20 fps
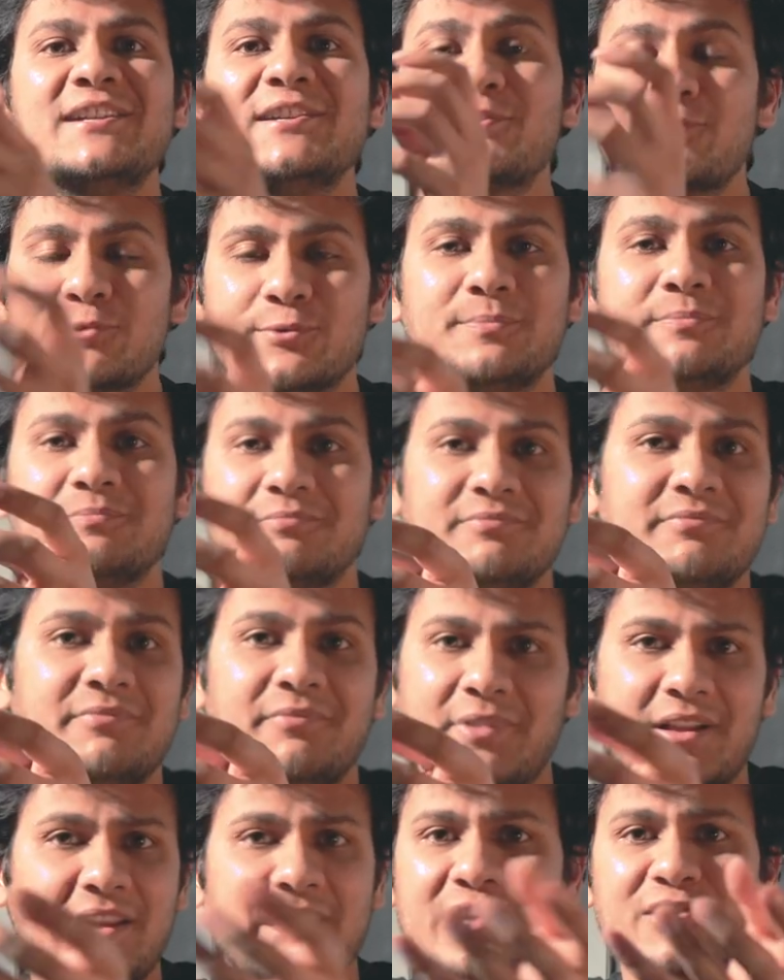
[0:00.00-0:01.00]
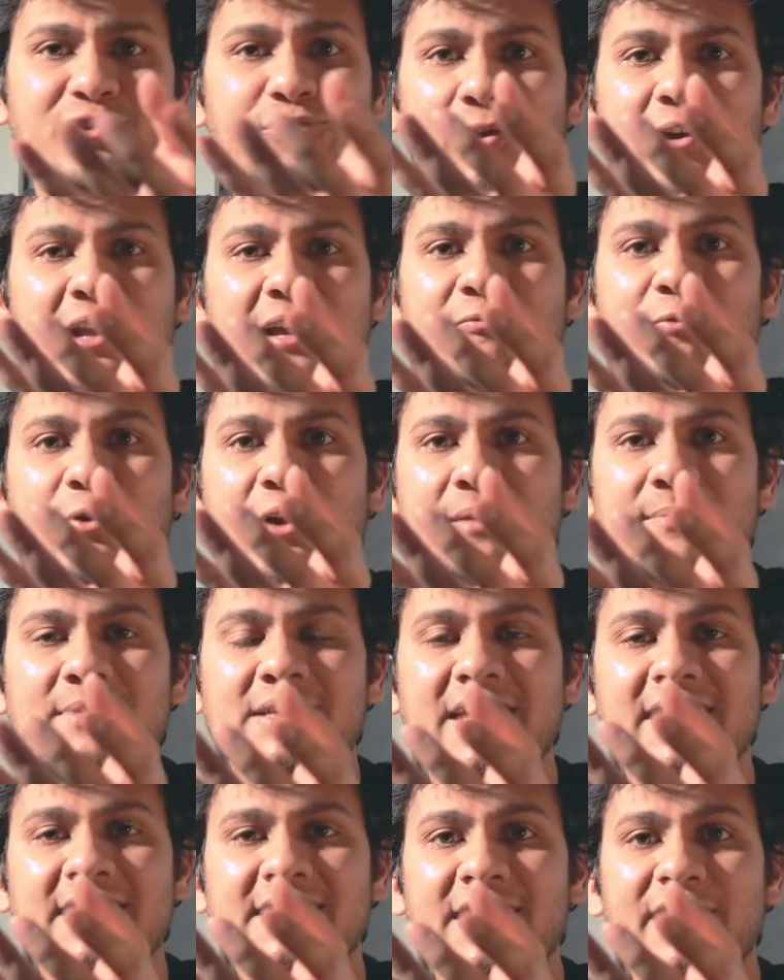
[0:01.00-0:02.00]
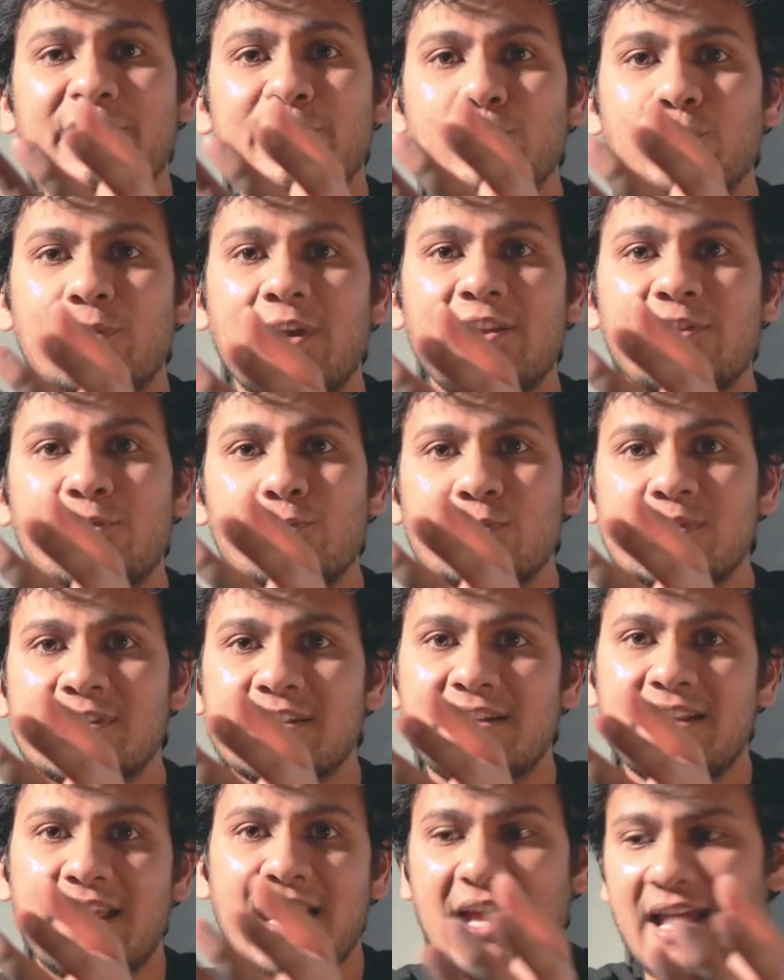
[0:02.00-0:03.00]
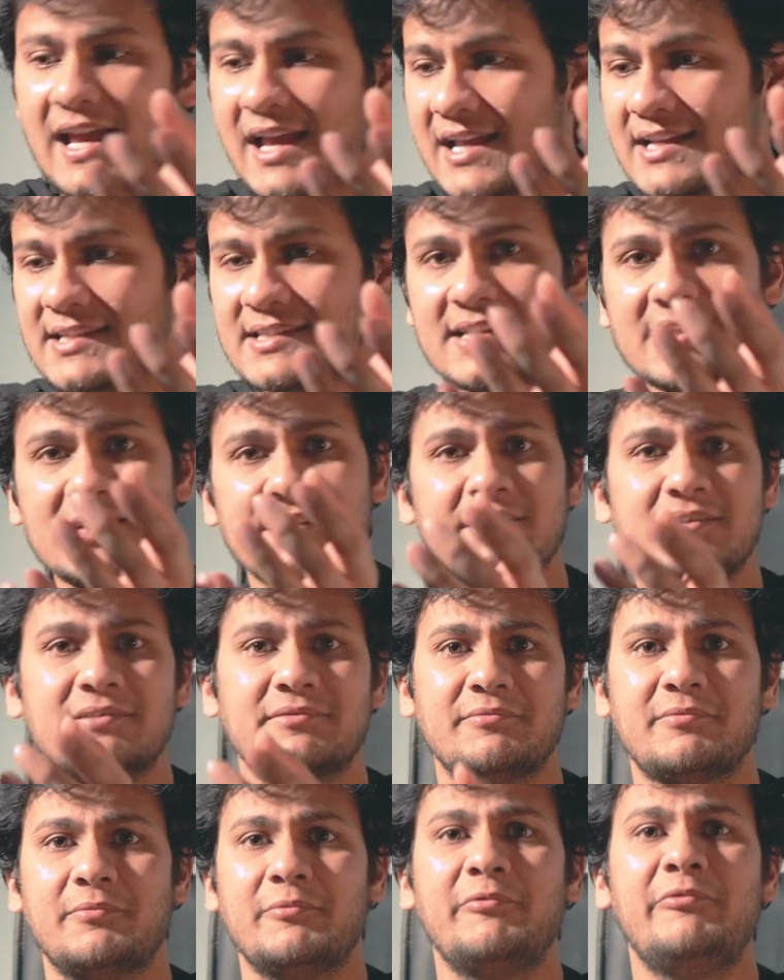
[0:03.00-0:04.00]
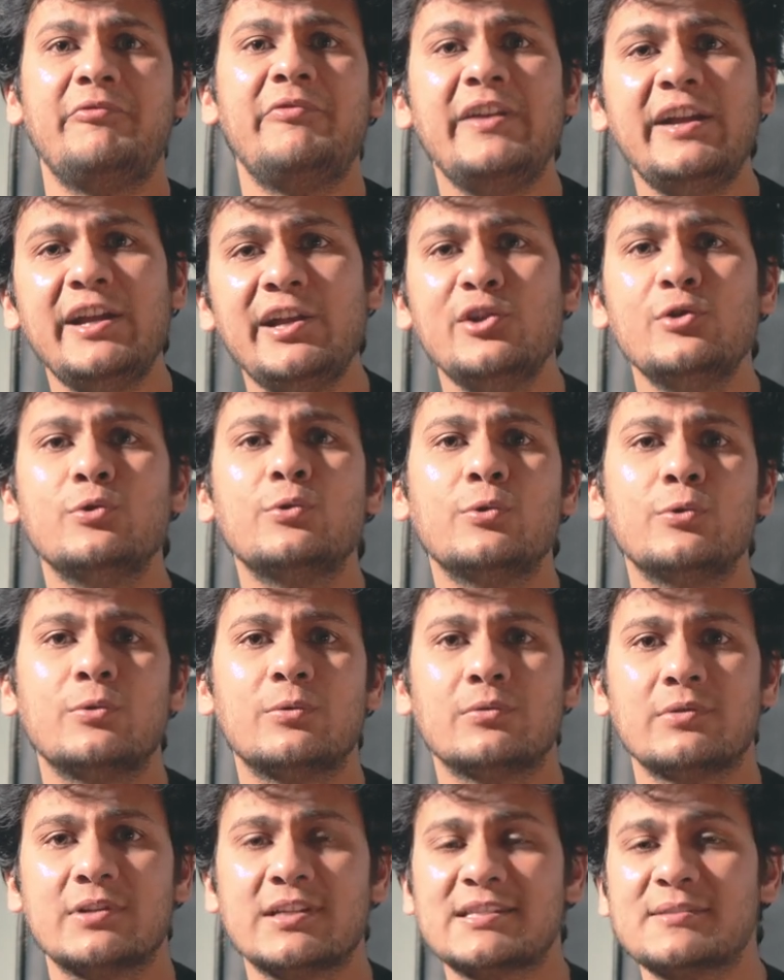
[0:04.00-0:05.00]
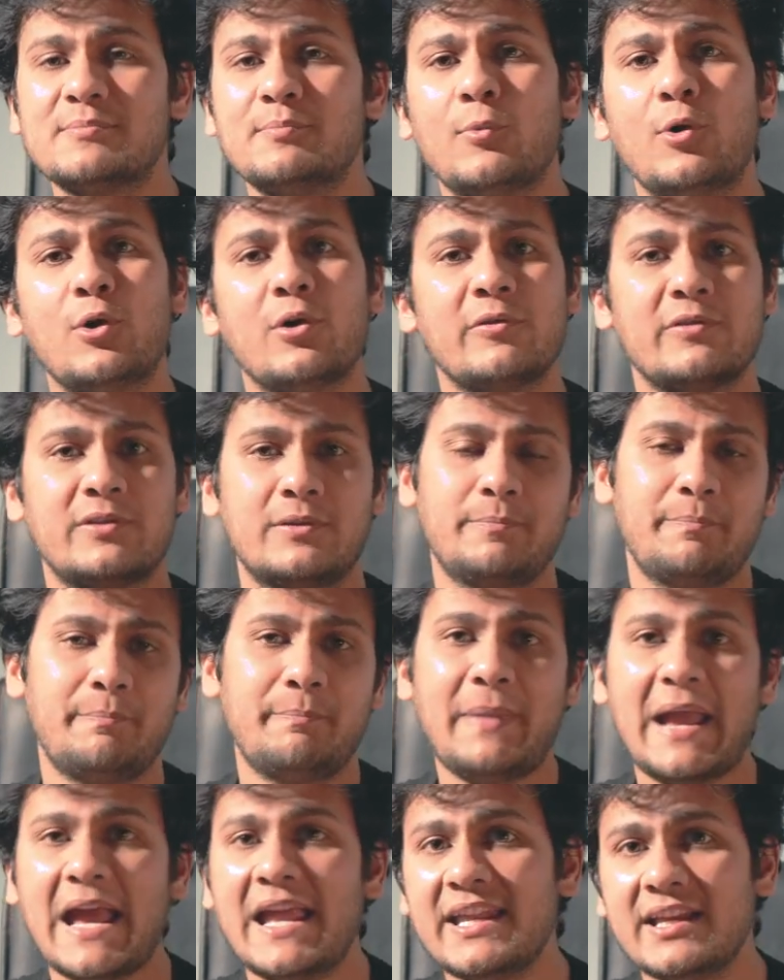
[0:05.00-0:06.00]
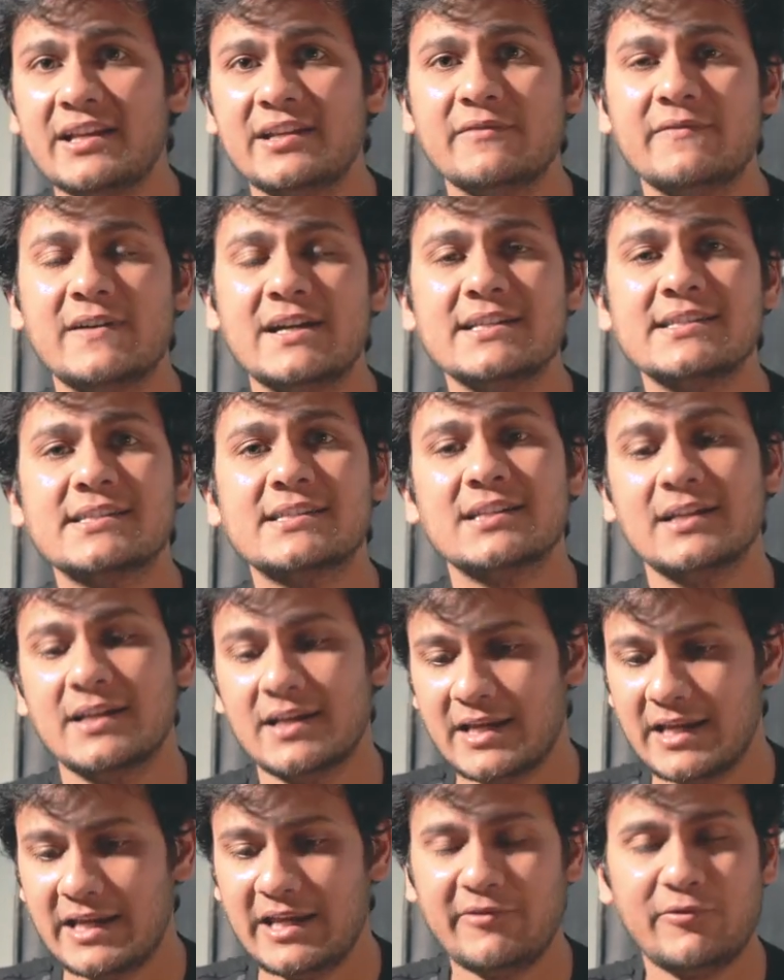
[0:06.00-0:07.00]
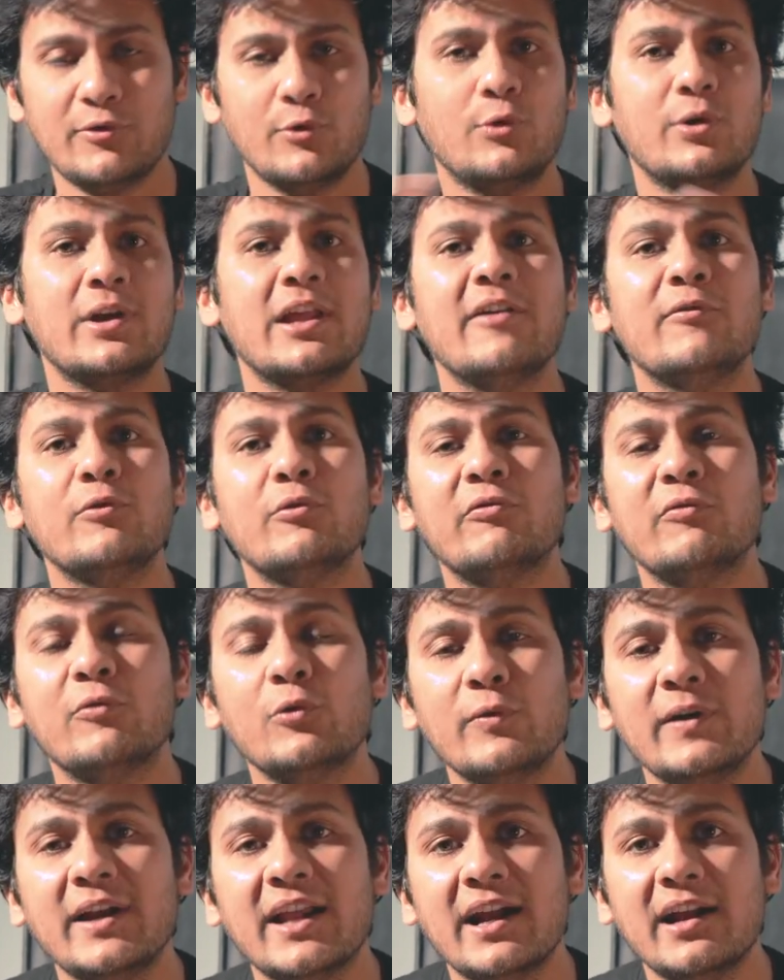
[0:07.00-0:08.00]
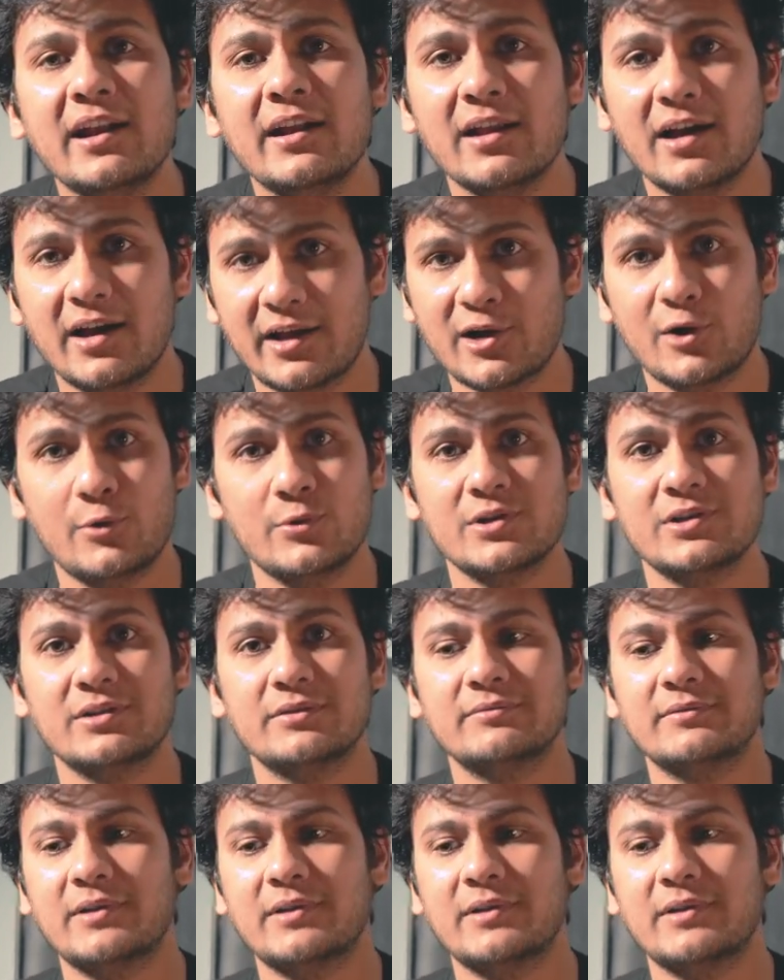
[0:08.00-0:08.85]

So in short, what I'm saying is that you can use it as a video small panning device if you don't have your fluid head around,